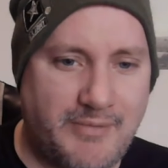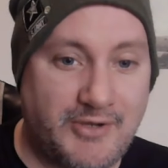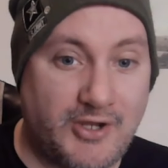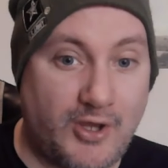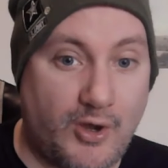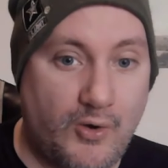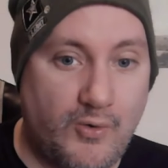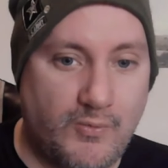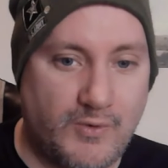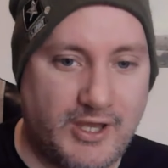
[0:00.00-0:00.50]
and
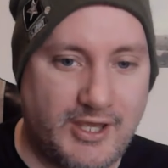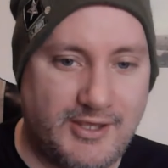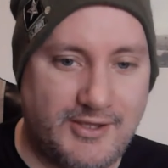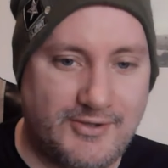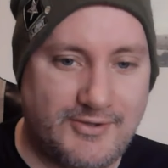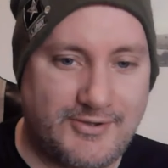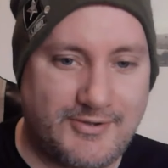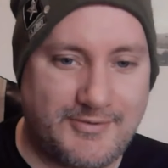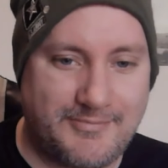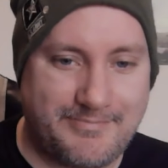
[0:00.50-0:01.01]

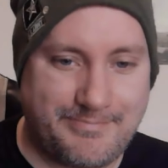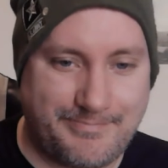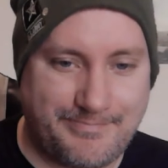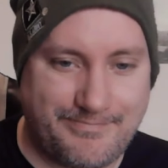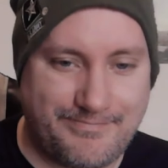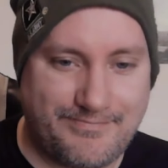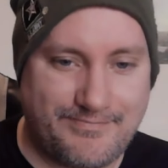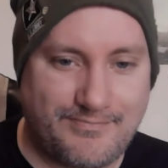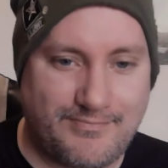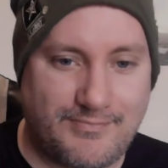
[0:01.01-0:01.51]
always
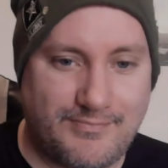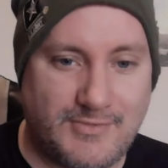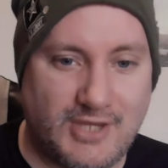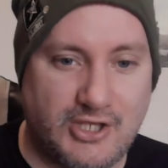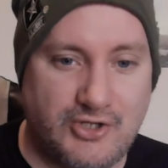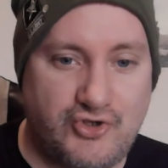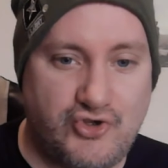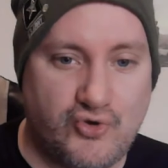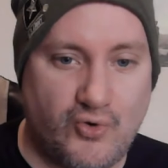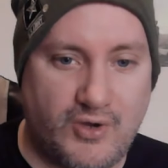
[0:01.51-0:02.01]

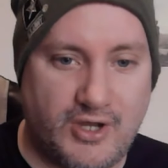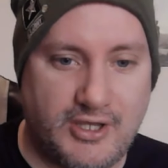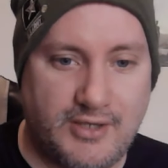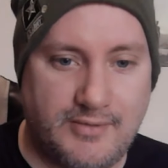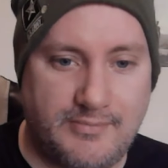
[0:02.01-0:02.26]
enjoy.